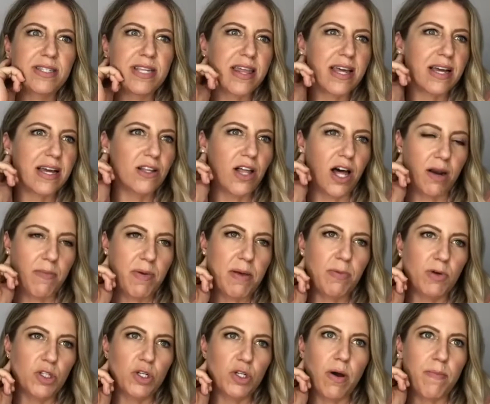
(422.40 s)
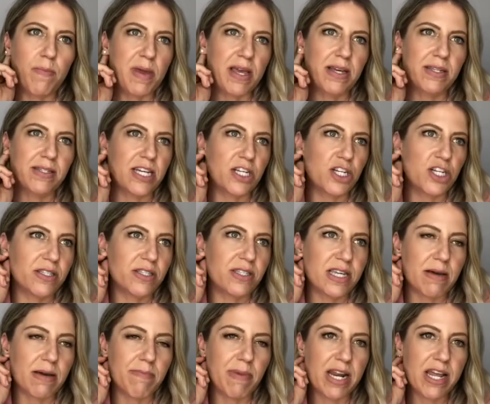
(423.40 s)
I think a lot of people do it because they just see
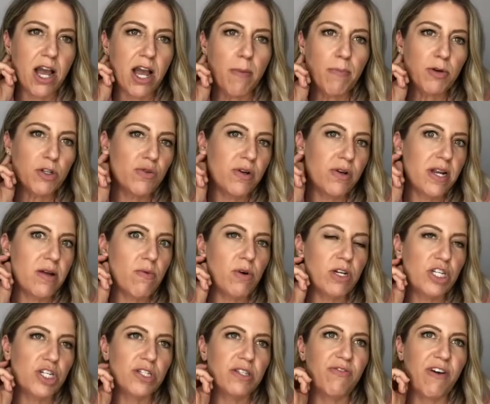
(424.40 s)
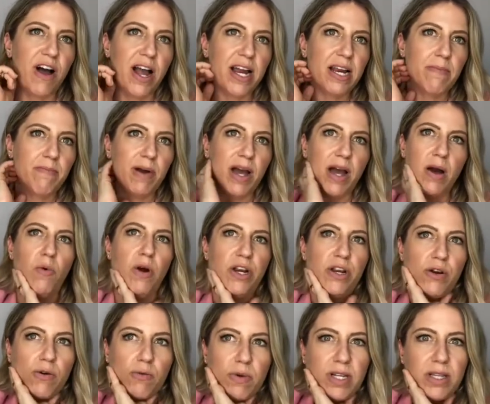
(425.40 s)
a money opportunity, which is fine. But when
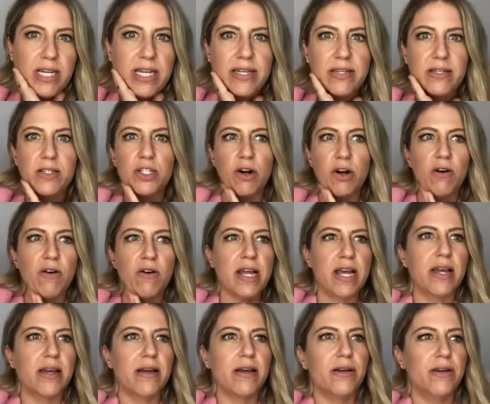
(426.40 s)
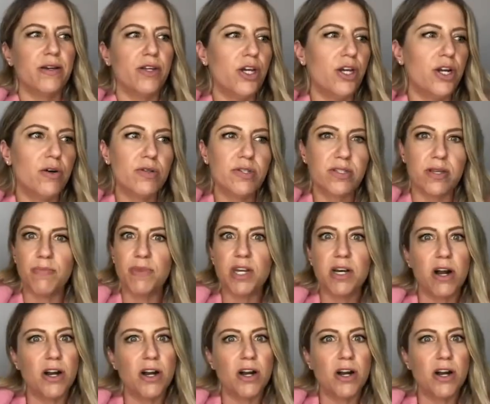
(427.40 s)
you're really starting, something
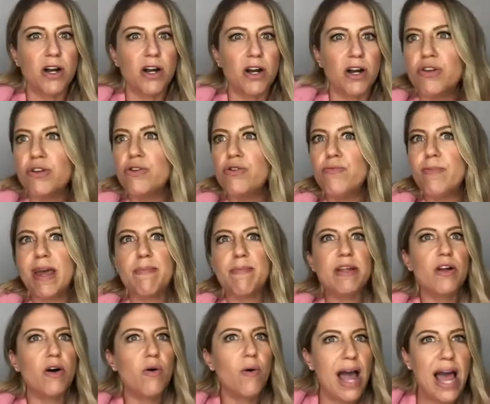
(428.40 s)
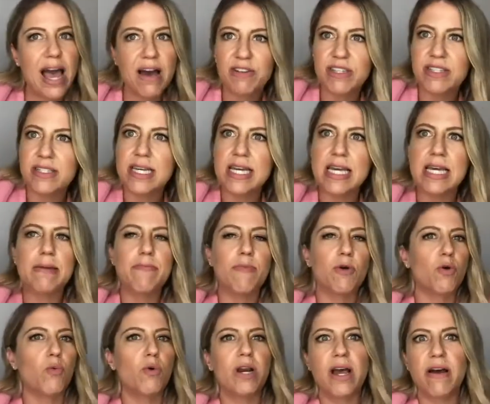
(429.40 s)
on your own, you maybe don't have a team
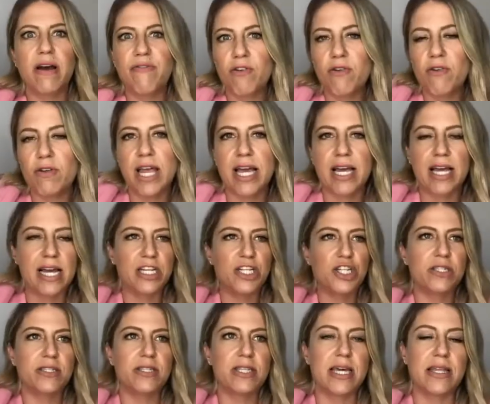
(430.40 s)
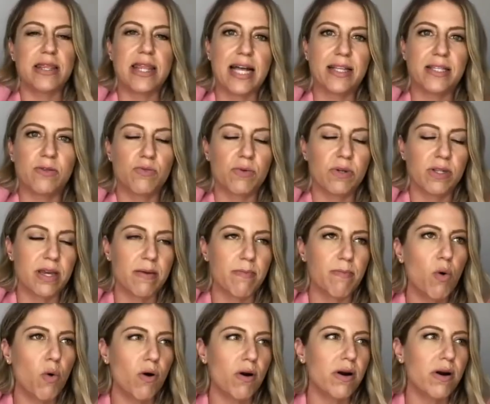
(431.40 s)
or whatever, like I just think that's really
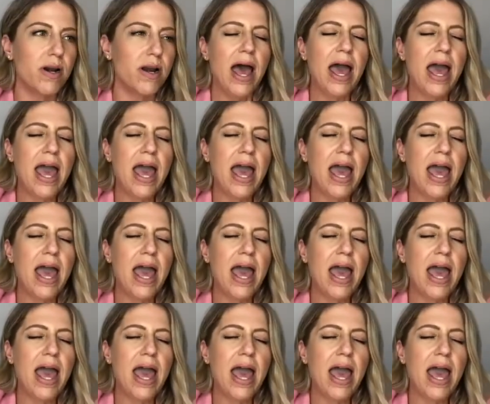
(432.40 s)
important.